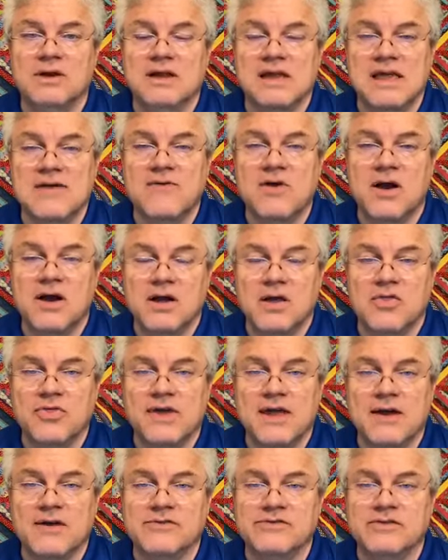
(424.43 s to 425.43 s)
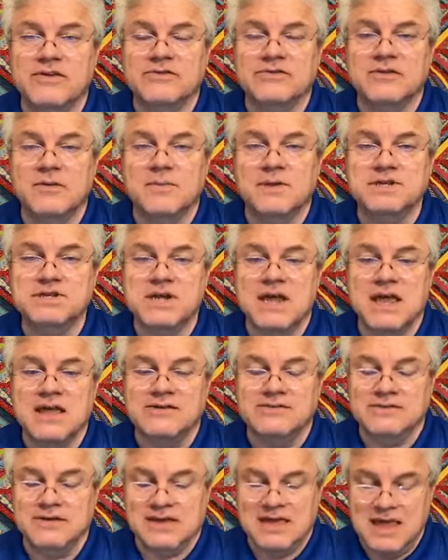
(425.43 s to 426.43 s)
to give our healthcare system a
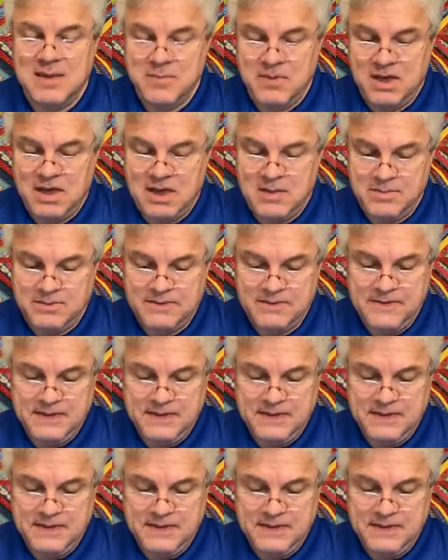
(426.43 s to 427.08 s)
chance to keep up.